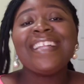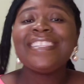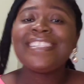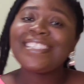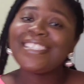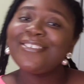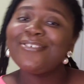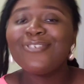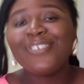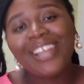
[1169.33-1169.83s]

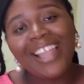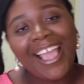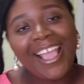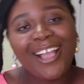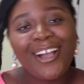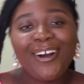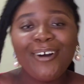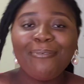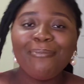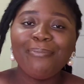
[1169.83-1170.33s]
till I
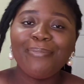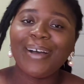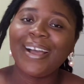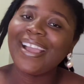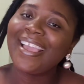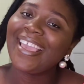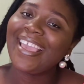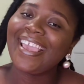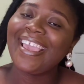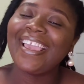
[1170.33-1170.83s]
come
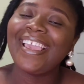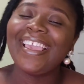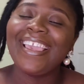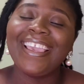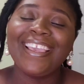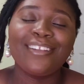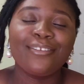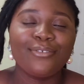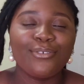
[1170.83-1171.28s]
back again.